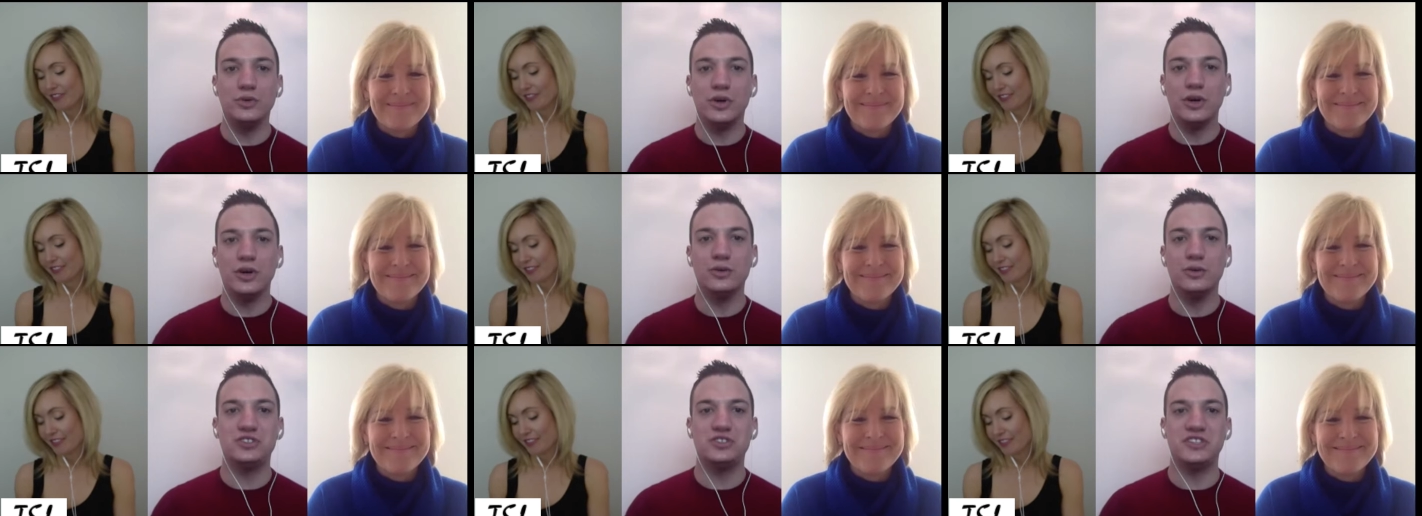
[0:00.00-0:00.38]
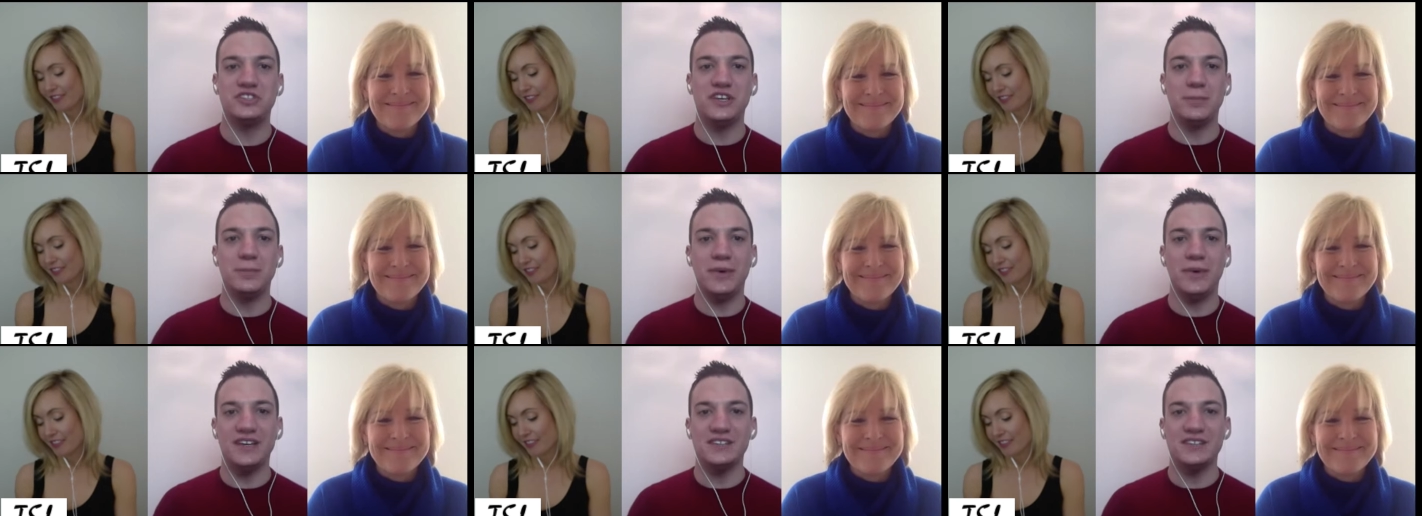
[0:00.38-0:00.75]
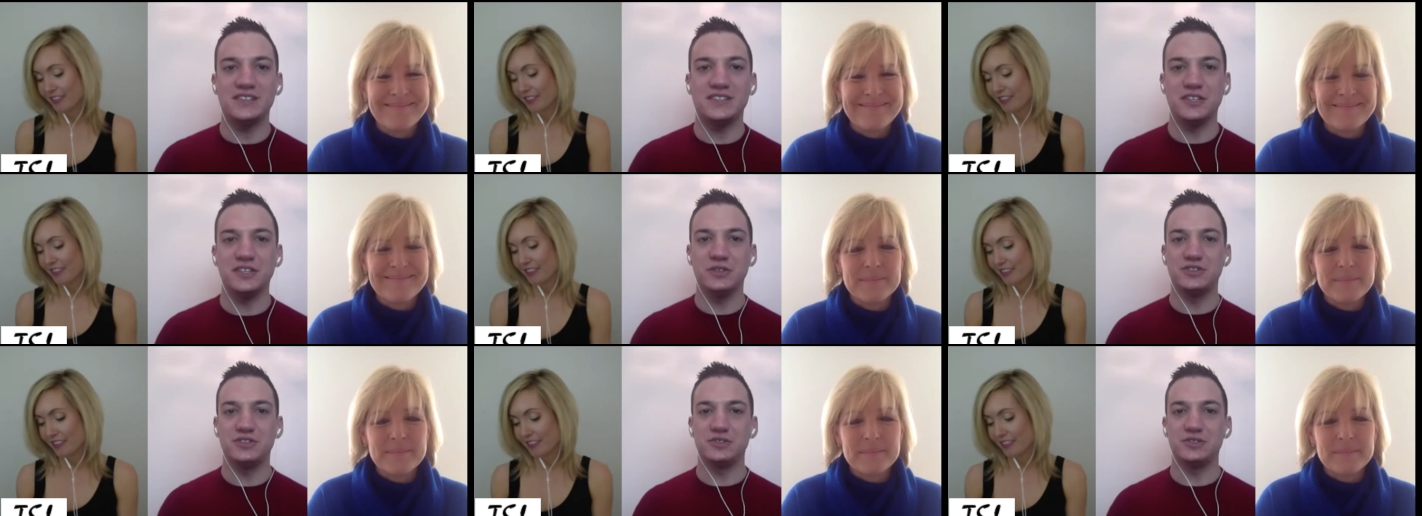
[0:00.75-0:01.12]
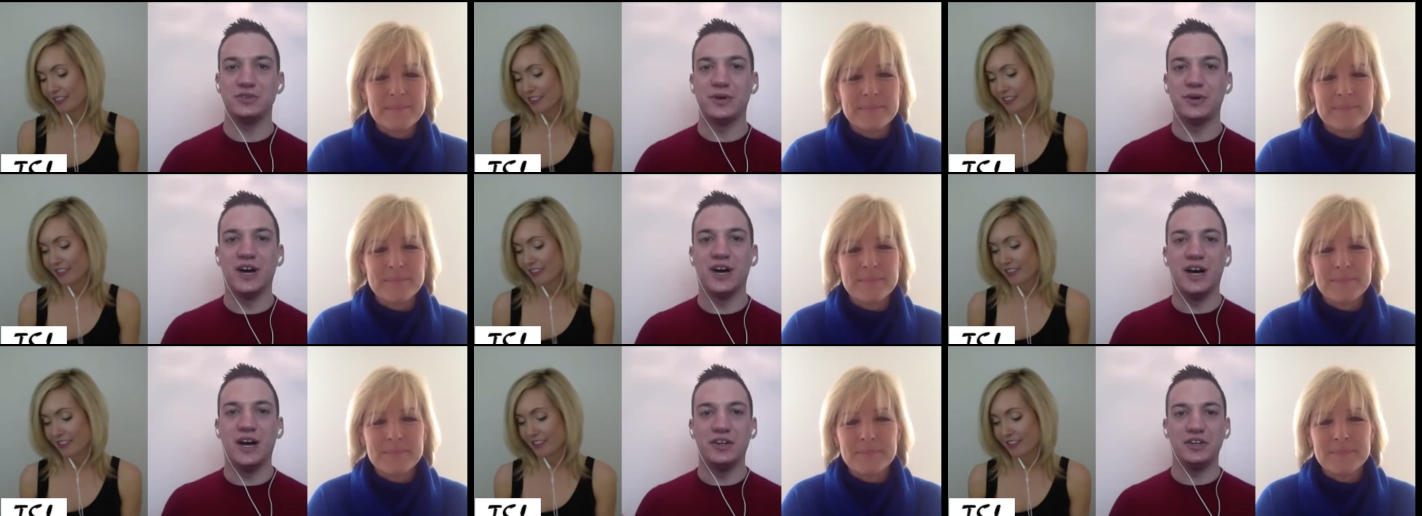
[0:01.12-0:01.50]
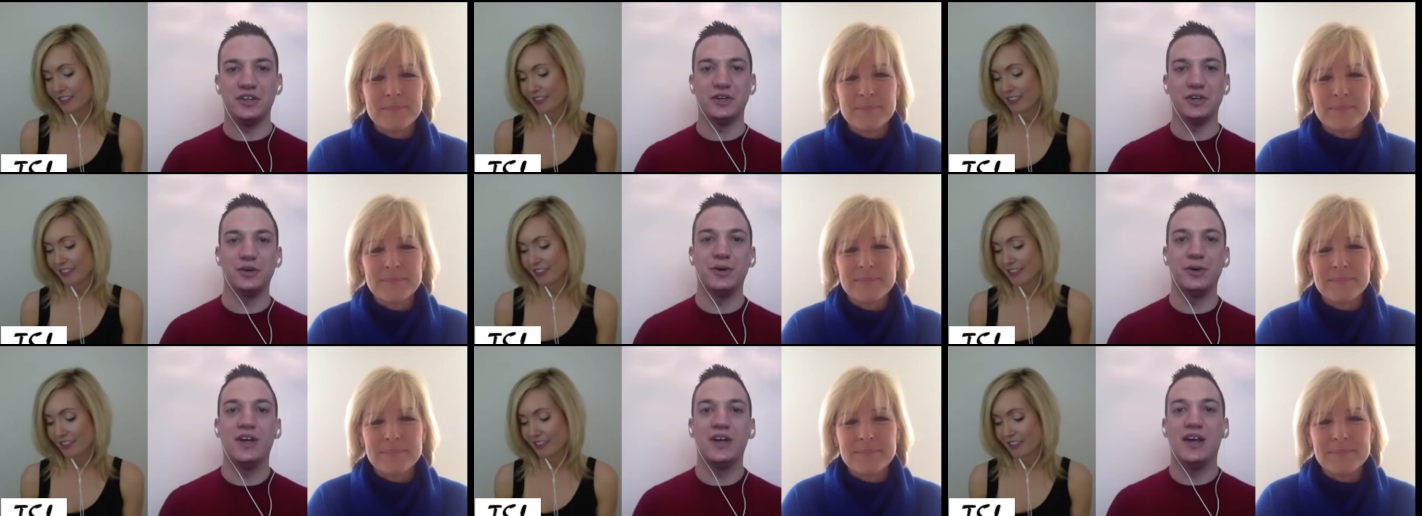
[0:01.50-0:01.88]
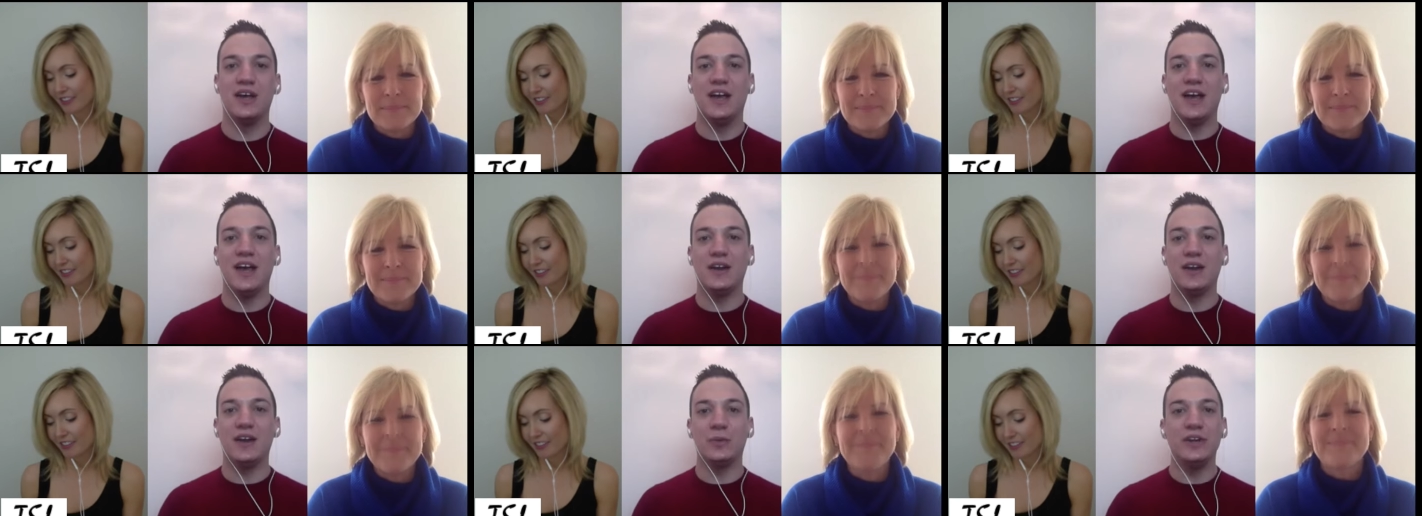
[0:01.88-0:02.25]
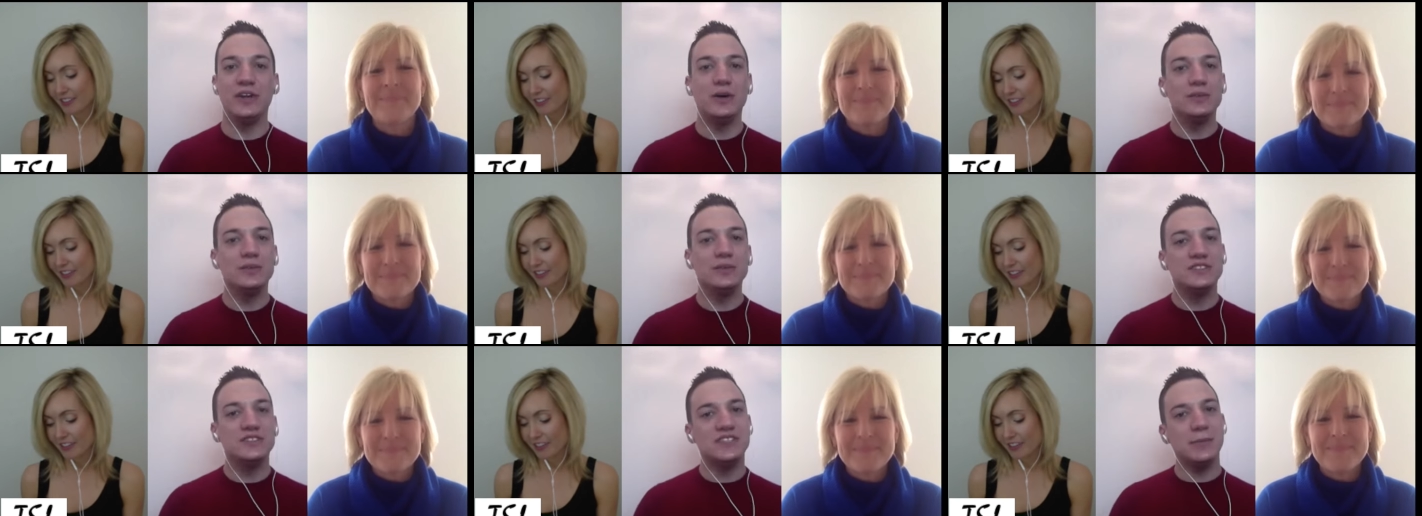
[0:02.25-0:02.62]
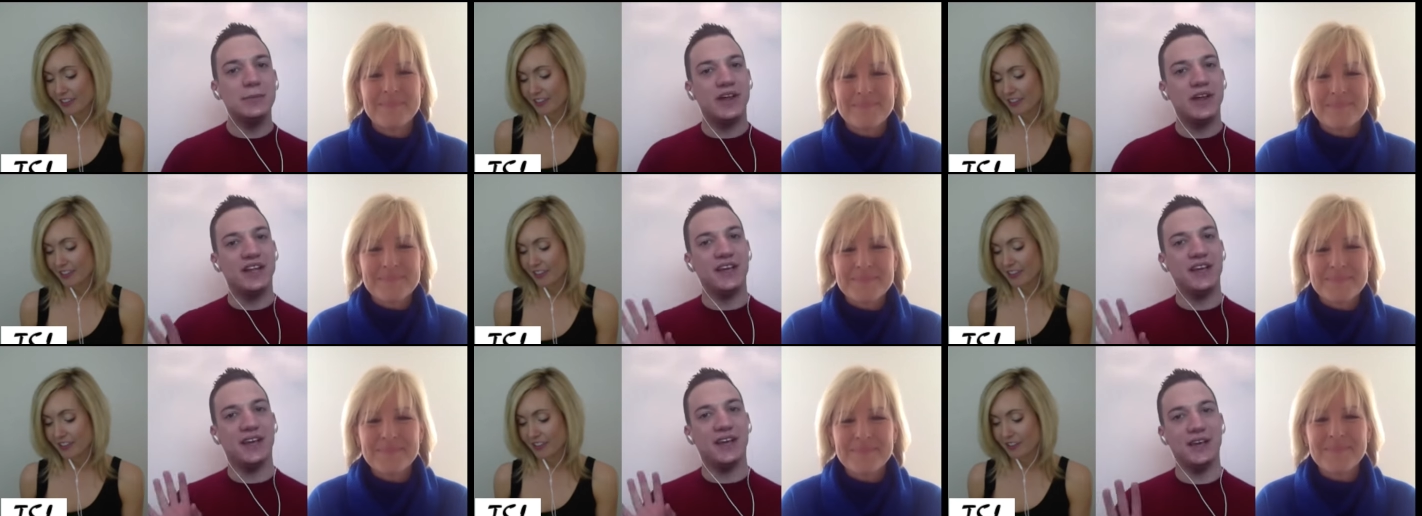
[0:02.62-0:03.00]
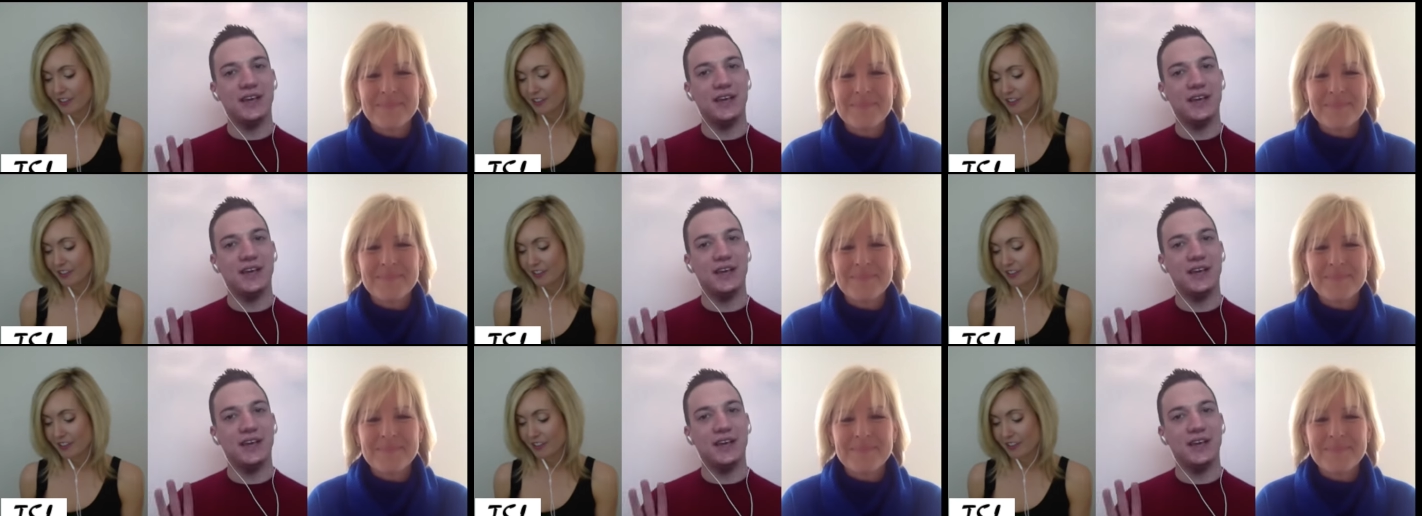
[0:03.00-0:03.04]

Speaker 1: you coach the amazing Yuzuru Hanyu, and we don't see many